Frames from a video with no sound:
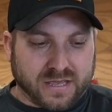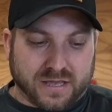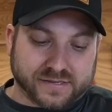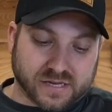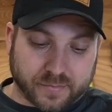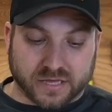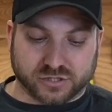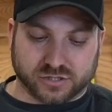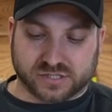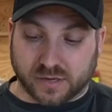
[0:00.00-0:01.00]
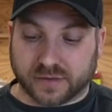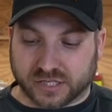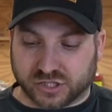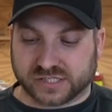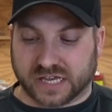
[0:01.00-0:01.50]
some
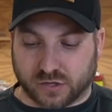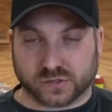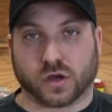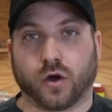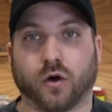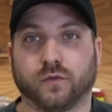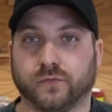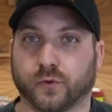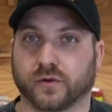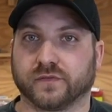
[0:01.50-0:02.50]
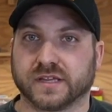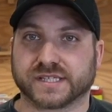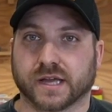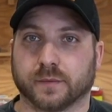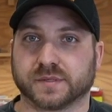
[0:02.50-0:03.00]
kitchens I use all 4 of these
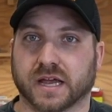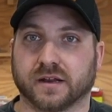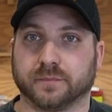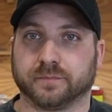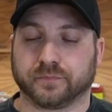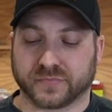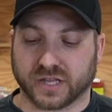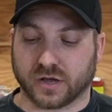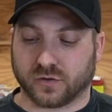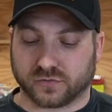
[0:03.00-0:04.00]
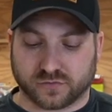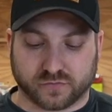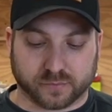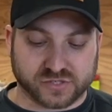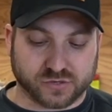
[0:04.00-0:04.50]
types on them,
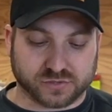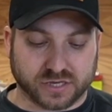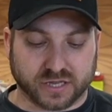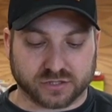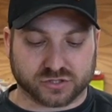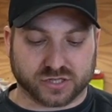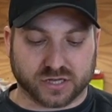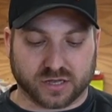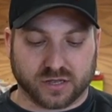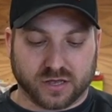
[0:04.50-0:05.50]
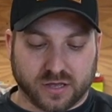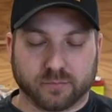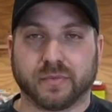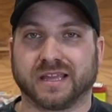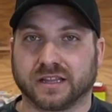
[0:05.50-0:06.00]
from a Susan hinge to
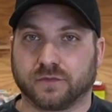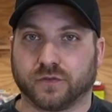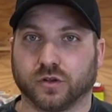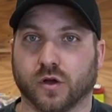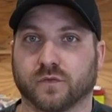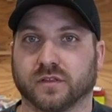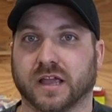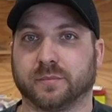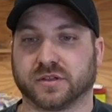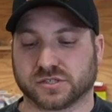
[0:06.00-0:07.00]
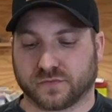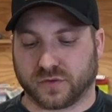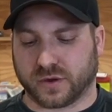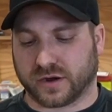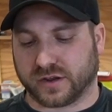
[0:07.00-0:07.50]
mainly full overlay, but there's a
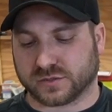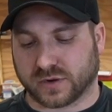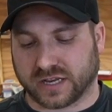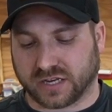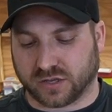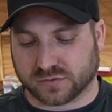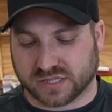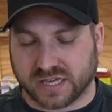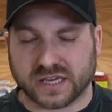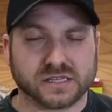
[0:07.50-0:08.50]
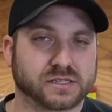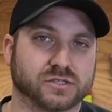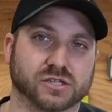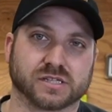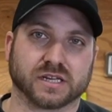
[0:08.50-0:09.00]
few areas where I need to use these
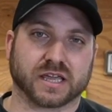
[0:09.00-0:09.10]
just in